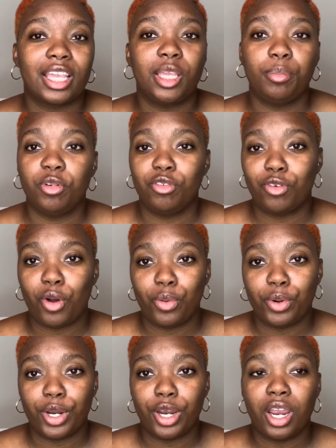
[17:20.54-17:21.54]
Keep a
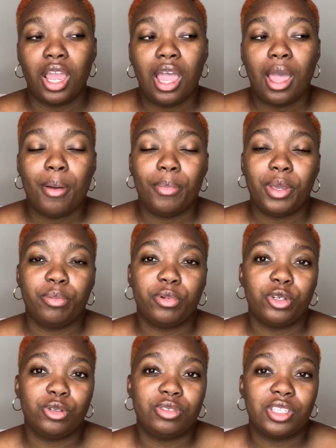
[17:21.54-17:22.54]
folder. People
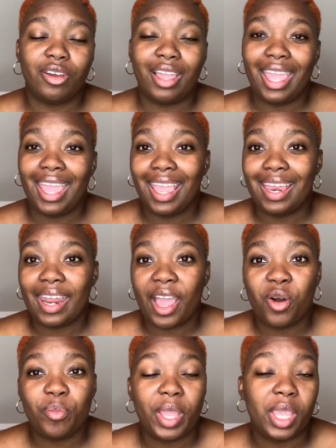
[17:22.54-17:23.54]
do still hand
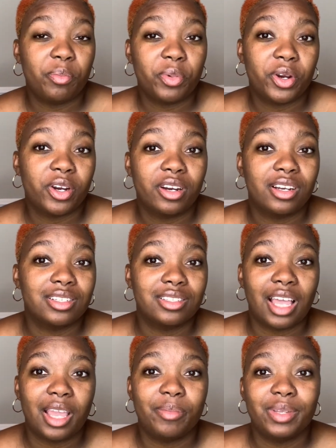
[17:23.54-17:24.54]
out paper
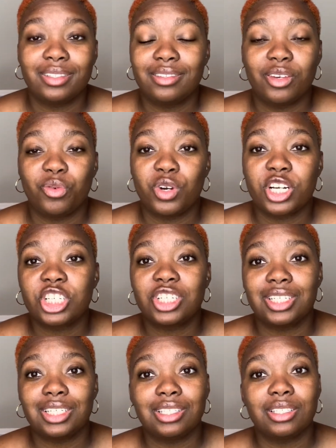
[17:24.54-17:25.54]
assignments and
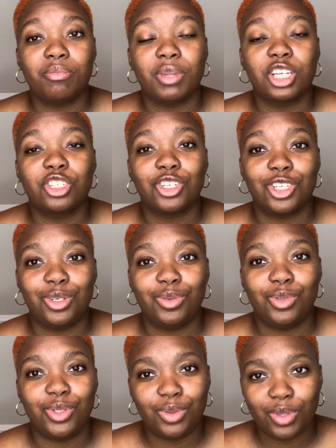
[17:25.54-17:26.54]
worksheets. Make sure you
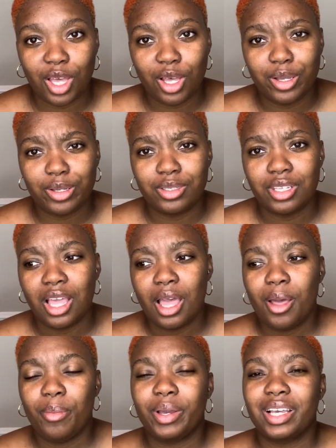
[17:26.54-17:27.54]
do those
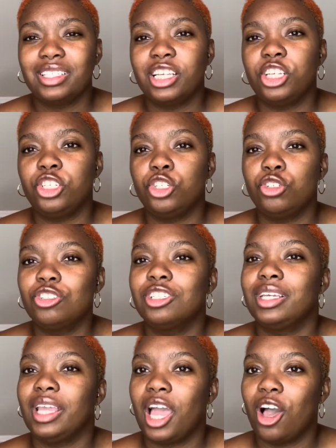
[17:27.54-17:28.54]
because they
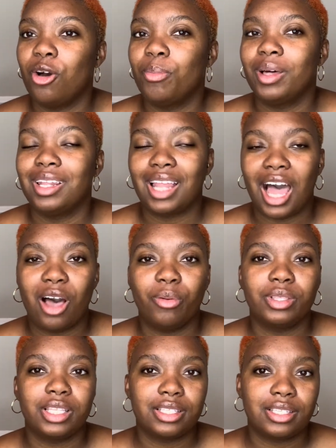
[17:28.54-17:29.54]
usually help a lot
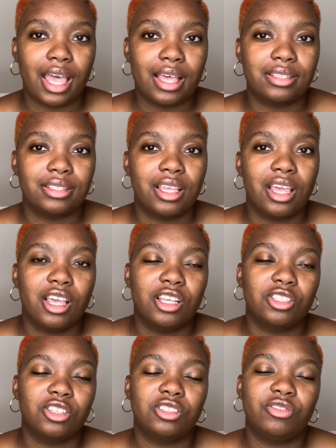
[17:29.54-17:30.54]
with the test.
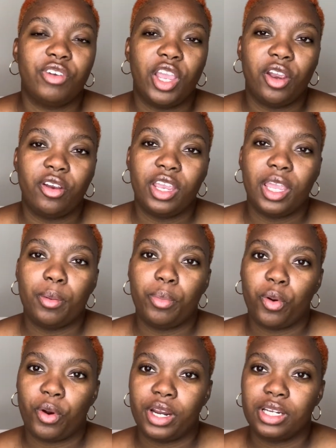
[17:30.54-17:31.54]
So it's very
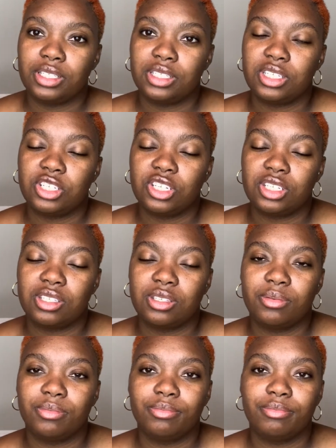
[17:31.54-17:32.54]
important to just
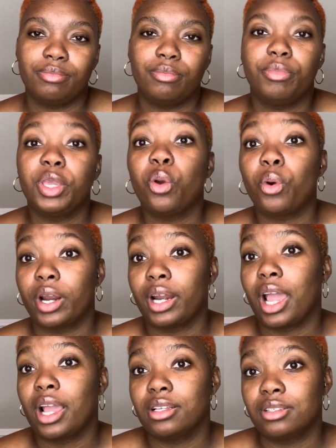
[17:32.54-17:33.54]
be
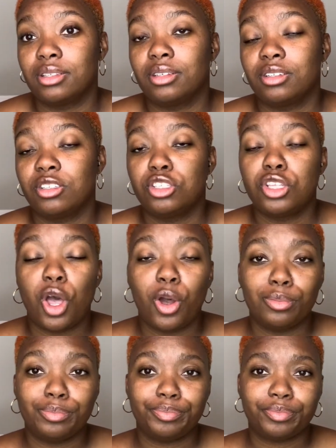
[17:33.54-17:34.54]
organized. So